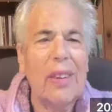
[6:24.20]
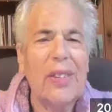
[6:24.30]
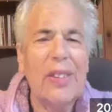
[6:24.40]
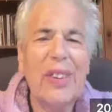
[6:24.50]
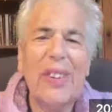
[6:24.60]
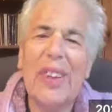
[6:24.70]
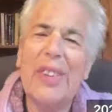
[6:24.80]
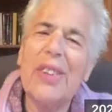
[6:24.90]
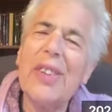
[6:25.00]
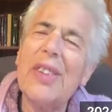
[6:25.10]
So
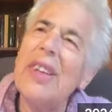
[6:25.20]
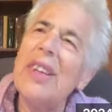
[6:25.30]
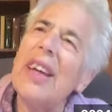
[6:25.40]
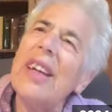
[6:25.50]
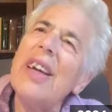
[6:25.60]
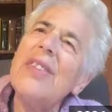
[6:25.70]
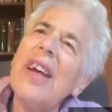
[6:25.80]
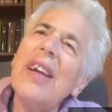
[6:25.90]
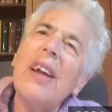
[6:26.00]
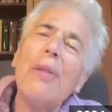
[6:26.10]
I guess
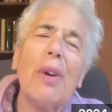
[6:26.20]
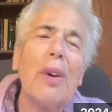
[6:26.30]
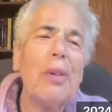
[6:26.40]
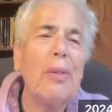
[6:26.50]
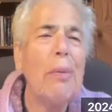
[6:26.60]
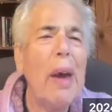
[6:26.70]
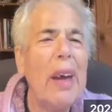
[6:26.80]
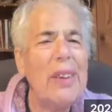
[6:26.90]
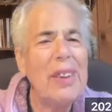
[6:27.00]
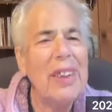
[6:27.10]
I never could have
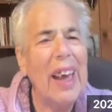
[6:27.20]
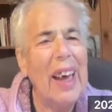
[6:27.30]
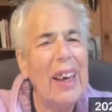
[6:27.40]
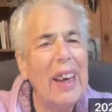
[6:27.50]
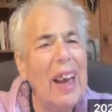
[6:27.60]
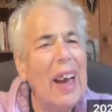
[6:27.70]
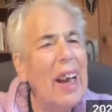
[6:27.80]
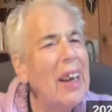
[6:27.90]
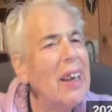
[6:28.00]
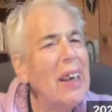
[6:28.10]
imagined that.
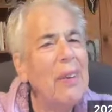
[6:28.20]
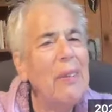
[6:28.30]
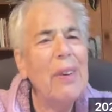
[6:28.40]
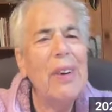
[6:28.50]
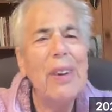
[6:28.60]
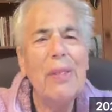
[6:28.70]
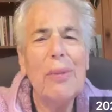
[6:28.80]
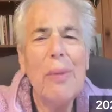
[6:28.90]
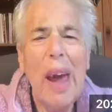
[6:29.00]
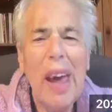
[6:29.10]
I never could have
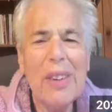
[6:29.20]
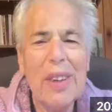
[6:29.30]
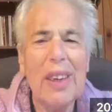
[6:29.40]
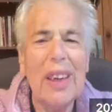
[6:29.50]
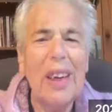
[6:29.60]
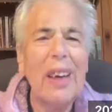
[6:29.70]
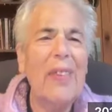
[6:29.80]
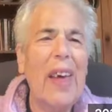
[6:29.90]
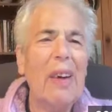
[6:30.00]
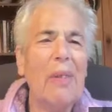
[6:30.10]
imagined
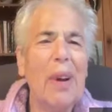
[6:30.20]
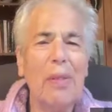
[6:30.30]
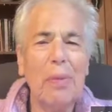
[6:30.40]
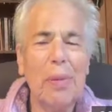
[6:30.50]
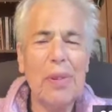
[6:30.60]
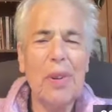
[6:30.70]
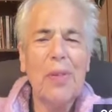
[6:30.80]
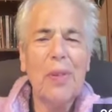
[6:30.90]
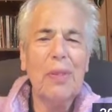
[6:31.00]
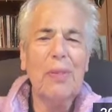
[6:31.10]
that way of
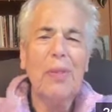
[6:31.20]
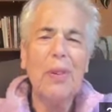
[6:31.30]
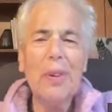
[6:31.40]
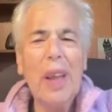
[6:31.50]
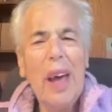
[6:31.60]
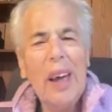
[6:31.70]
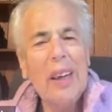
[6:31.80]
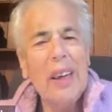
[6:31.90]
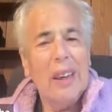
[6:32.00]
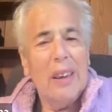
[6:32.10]
preserving food, that
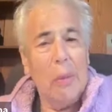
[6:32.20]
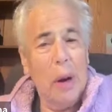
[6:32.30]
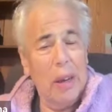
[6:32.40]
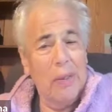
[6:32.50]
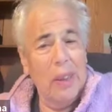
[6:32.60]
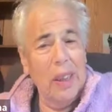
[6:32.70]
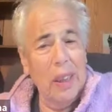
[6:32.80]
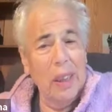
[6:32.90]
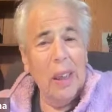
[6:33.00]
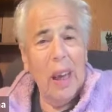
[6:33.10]
way of
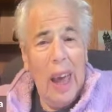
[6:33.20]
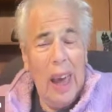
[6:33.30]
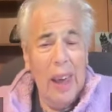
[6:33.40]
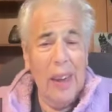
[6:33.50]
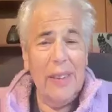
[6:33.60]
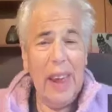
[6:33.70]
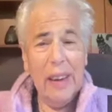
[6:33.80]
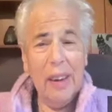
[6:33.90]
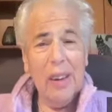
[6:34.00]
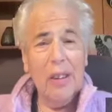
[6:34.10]
eating, and that
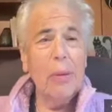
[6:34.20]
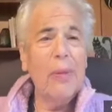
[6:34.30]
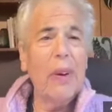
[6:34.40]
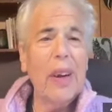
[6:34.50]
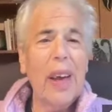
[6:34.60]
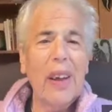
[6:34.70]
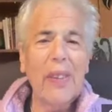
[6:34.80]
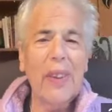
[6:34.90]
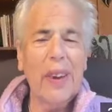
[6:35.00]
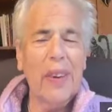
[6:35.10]
it could be very
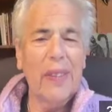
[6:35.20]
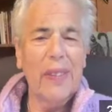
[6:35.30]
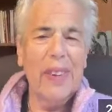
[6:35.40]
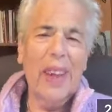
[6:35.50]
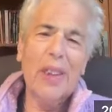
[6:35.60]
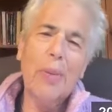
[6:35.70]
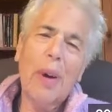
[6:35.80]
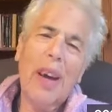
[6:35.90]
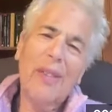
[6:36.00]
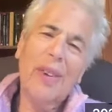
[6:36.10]
healthy. That's
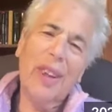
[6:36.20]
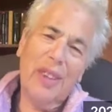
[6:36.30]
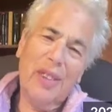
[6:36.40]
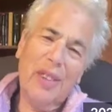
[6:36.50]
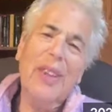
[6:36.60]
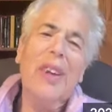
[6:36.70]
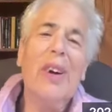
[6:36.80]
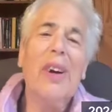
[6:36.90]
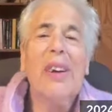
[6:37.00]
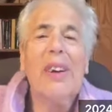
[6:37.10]
why I really enjoyed the
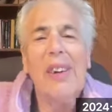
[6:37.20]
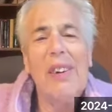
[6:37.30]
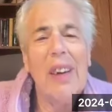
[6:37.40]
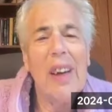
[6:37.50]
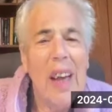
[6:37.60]
article.